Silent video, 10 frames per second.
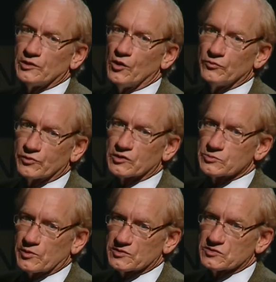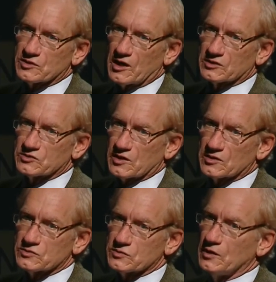we overexpress
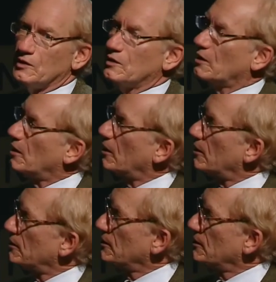TOXS uh,